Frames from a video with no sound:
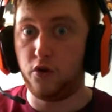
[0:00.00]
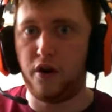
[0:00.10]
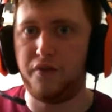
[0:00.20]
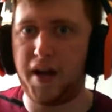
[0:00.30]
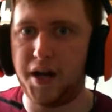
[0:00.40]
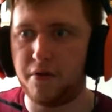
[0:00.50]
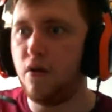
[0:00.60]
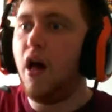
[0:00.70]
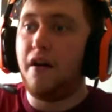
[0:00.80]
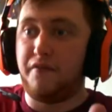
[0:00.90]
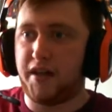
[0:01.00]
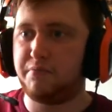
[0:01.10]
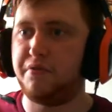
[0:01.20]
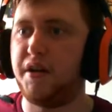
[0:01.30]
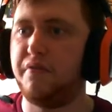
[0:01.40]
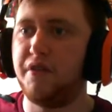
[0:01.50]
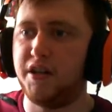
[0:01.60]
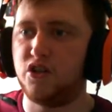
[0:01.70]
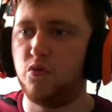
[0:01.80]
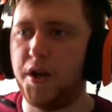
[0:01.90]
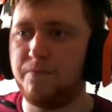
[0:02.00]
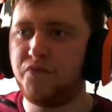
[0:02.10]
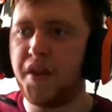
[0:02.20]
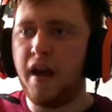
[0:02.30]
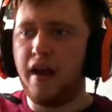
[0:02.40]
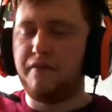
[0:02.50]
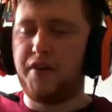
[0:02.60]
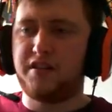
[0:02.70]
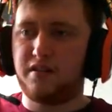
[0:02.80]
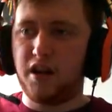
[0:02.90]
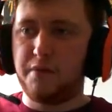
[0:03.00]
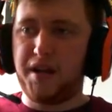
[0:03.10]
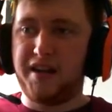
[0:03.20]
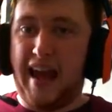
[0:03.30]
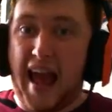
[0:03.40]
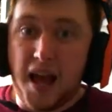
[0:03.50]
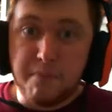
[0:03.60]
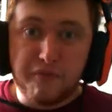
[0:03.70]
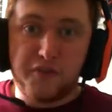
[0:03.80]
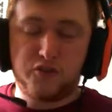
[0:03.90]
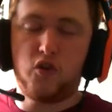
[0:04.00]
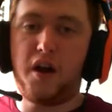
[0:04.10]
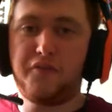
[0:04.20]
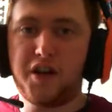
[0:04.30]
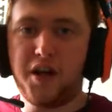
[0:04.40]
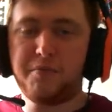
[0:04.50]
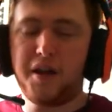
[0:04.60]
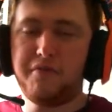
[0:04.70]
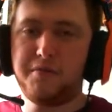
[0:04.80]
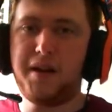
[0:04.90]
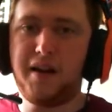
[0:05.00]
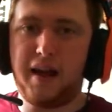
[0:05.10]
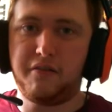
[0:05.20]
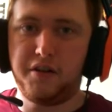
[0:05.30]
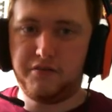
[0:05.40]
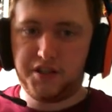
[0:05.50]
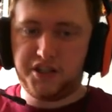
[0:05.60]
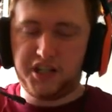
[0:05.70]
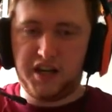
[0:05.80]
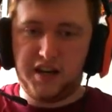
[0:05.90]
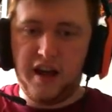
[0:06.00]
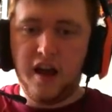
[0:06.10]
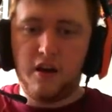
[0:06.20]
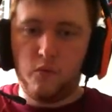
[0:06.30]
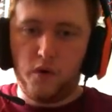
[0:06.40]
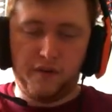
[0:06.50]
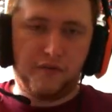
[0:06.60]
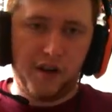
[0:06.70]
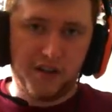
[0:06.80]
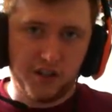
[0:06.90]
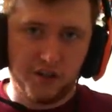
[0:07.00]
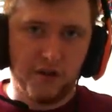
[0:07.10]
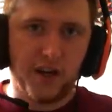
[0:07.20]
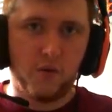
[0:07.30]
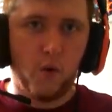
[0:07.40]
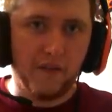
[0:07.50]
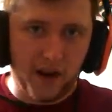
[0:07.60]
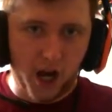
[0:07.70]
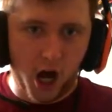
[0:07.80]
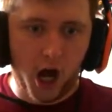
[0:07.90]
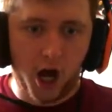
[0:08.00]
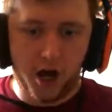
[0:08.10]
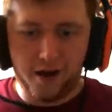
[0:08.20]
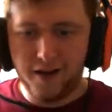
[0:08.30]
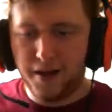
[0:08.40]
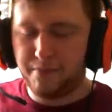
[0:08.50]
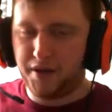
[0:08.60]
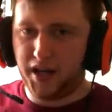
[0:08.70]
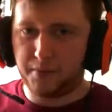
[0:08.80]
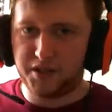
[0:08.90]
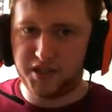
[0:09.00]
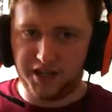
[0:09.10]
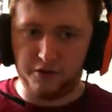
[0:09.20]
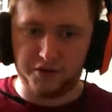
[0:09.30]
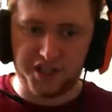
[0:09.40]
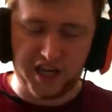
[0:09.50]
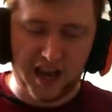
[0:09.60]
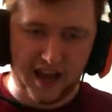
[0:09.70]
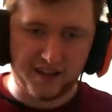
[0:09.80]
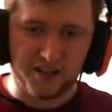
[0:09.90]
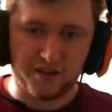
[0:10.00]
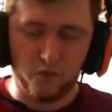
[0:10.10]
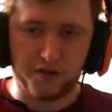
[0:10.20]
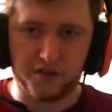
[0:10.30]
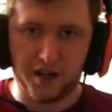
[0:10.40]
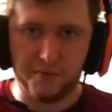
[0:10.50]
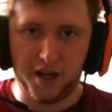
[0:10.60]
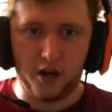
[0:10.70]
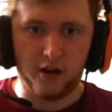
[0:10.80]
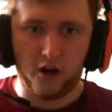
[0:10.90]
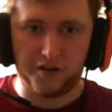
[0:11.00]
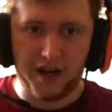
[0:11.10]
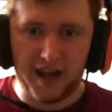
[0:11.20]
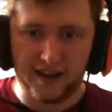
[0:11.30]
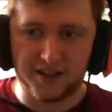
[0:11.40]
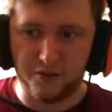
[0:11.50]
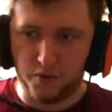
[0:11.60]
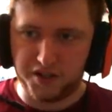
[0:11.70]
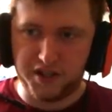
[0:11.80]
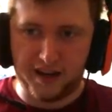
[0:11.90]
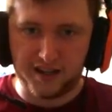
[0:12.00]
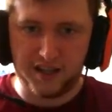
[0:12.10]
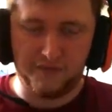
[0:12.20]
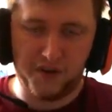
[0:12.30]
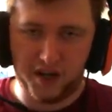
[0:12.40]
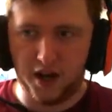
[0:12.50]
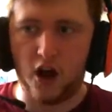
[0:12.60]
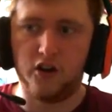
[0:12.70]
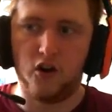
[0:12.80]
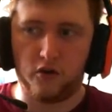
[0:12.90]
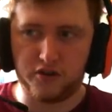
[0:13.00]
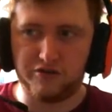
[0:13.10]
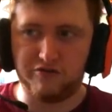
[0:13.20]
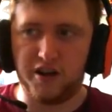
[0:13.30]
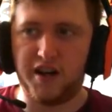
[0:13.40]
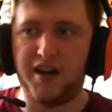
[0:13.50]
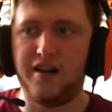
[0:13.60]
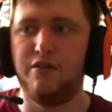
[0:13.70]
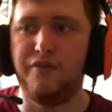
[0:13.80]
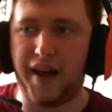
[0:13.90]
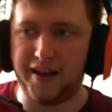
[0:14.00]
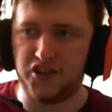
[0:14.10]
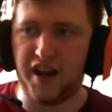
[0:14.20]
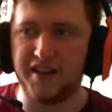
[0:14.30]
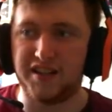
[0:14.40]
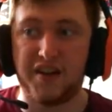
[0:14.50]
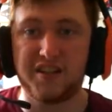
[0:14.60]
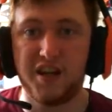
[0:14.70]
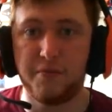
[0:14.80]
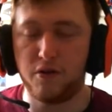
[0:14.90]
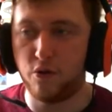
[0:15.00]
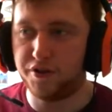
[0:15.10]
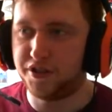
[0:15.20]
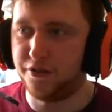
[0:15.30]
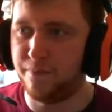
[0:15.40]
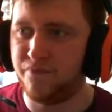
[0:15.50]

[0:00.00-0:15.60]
not available. That's pretty freaking sweet. There's going to be an app for Drive Club going to allow you to see what your friends are doing, where they are, being able to see your stats and what's going to be unlocked next or what's next in the unlock tree and all that jazz. That's going to be awesome.